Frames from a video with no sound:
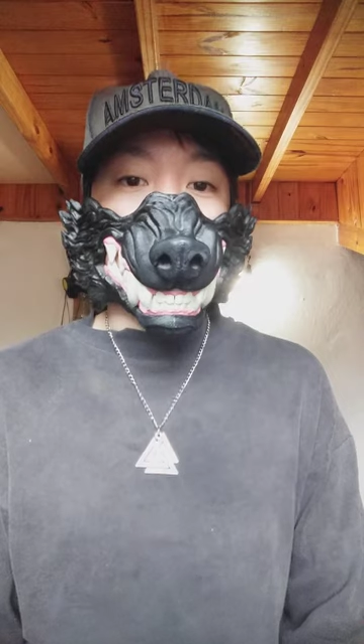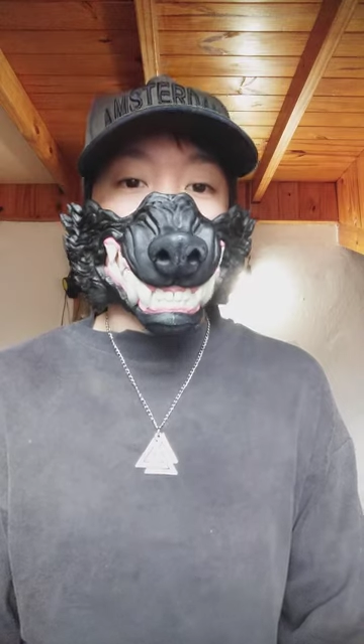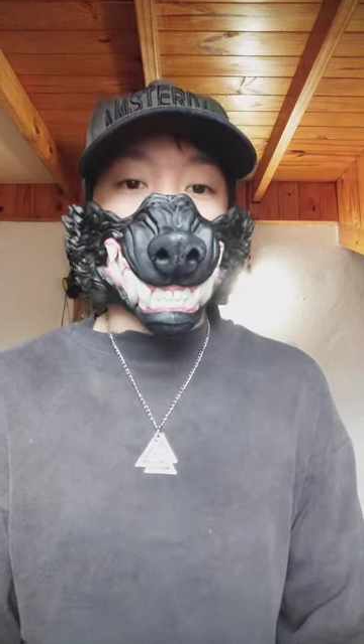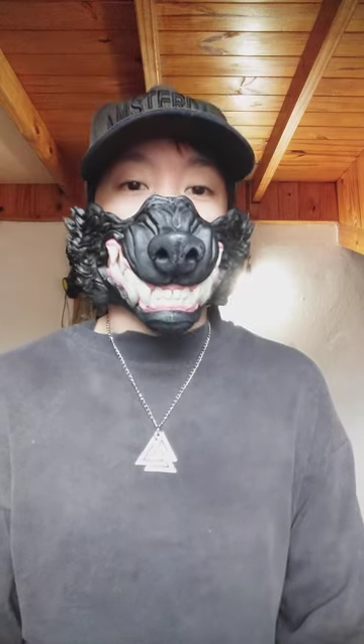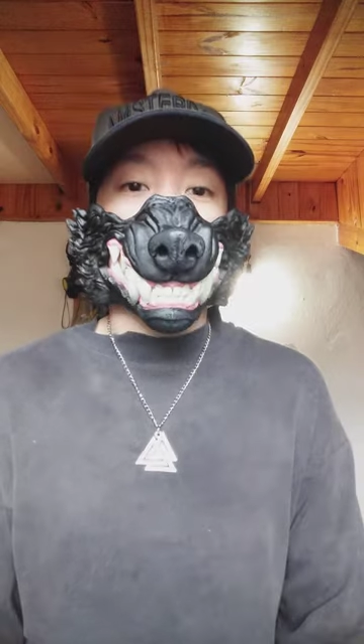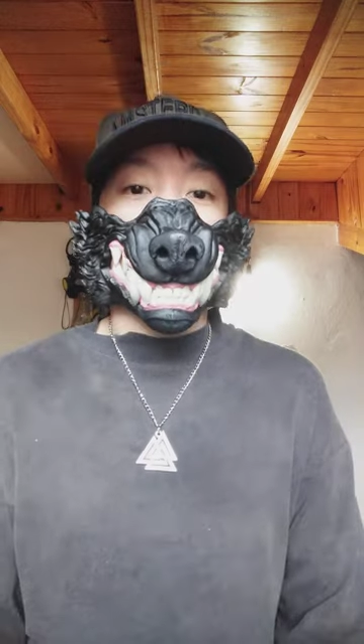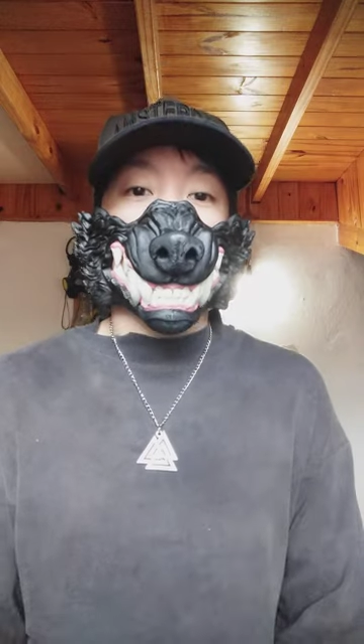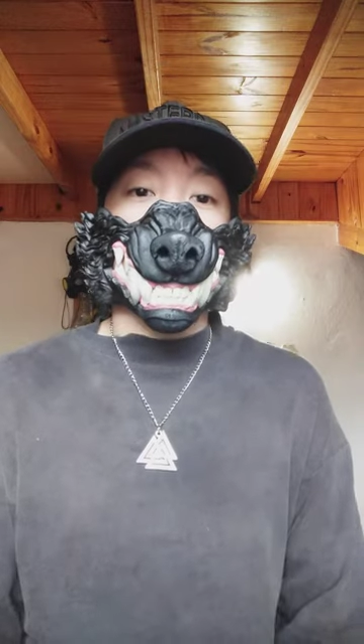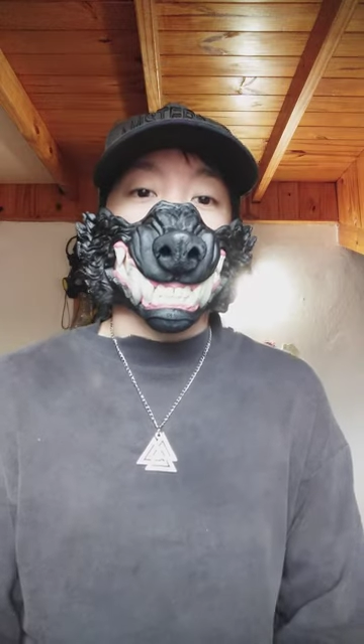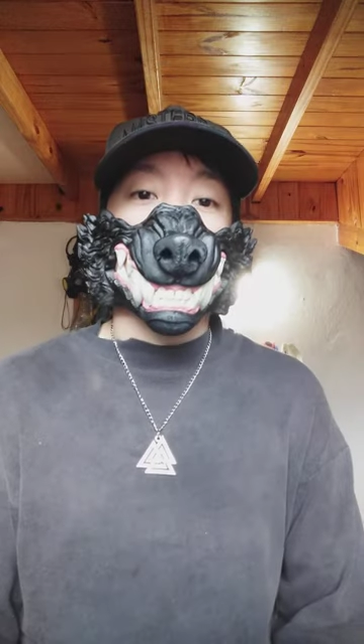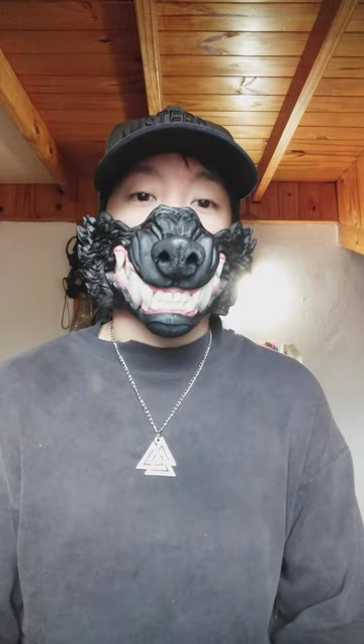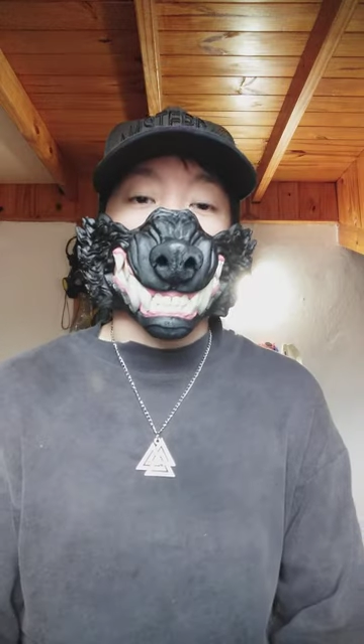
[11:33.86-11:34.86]
So anyway,
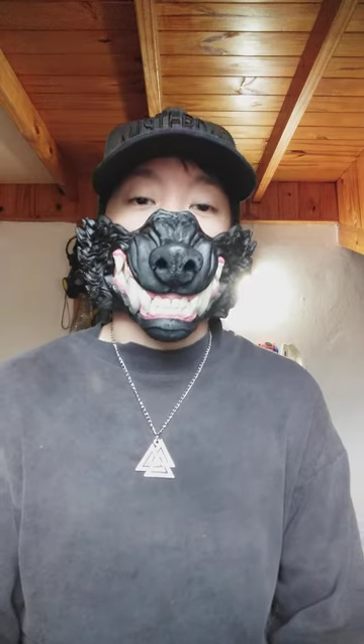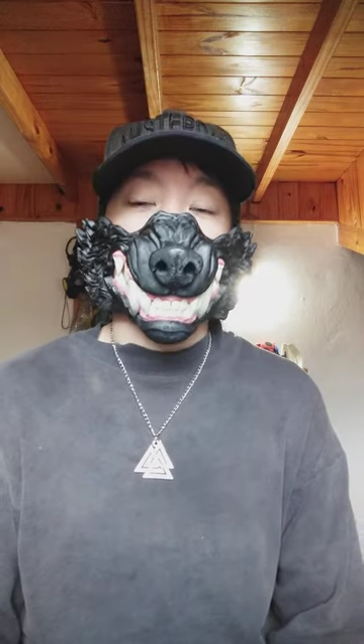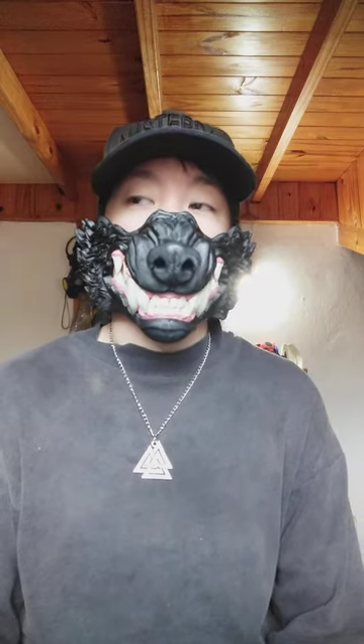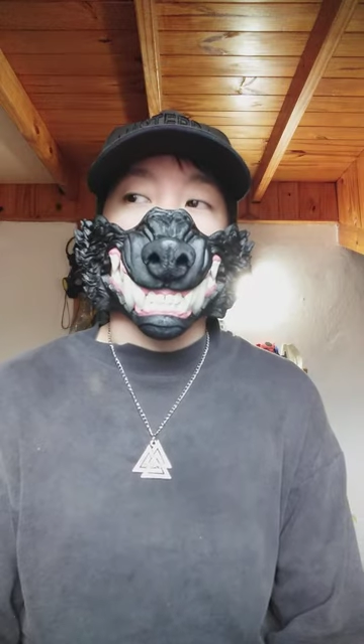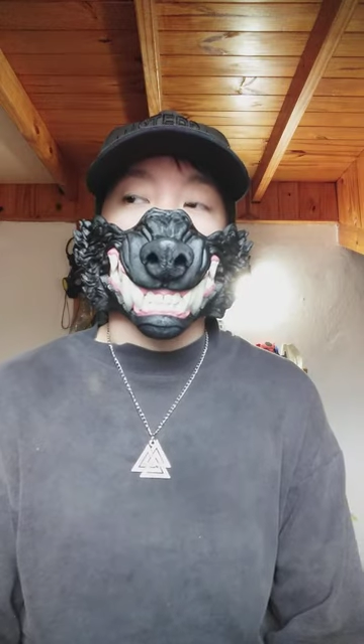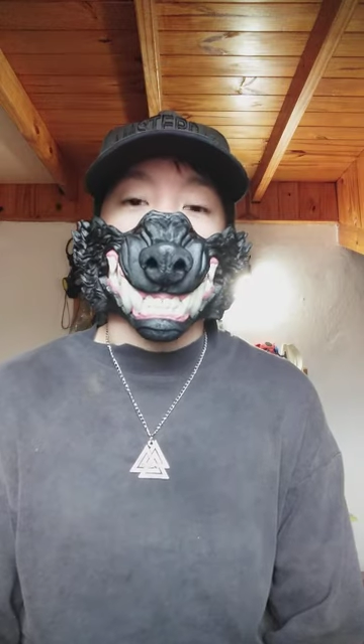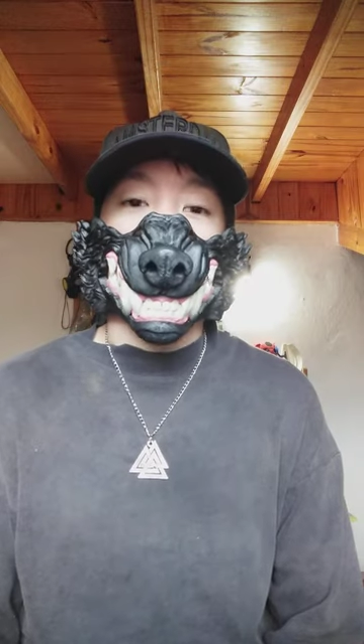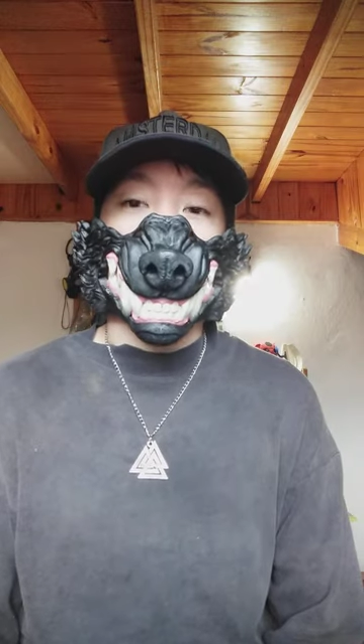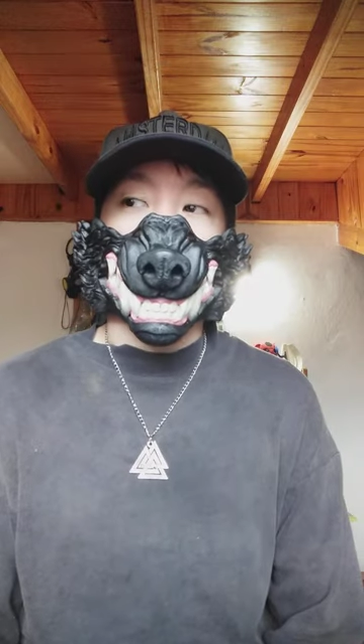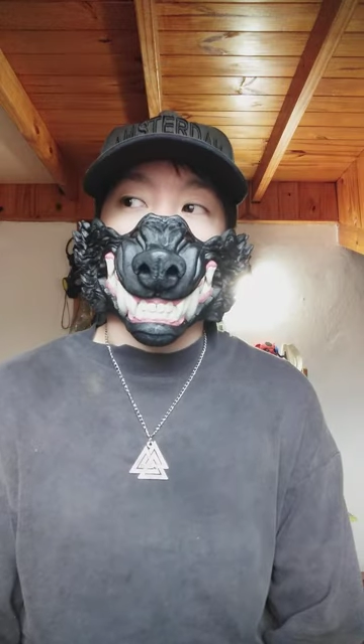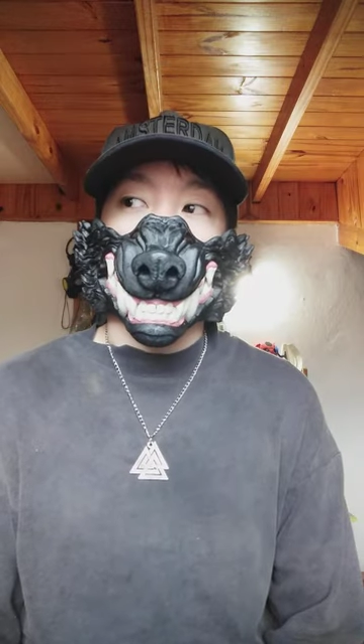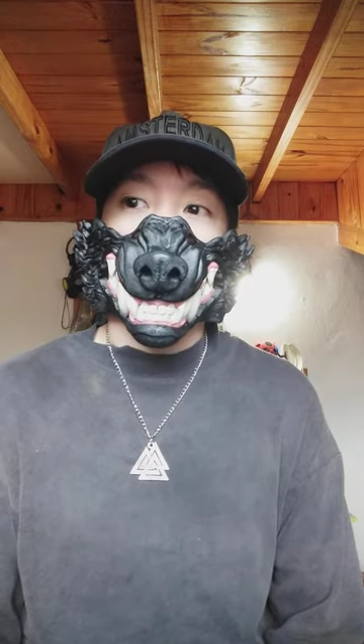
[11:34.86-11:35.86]
thank you
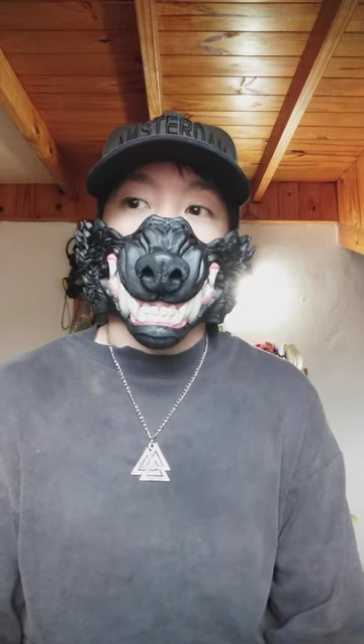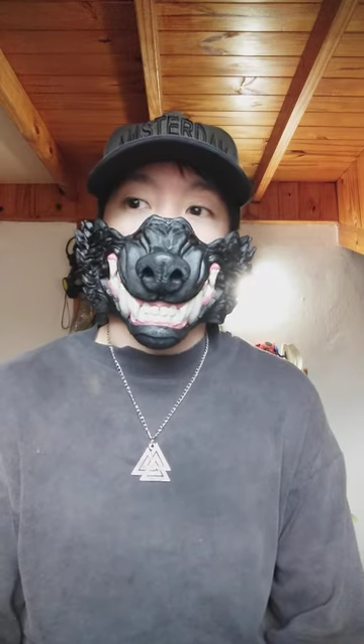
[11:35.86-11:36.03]
guys.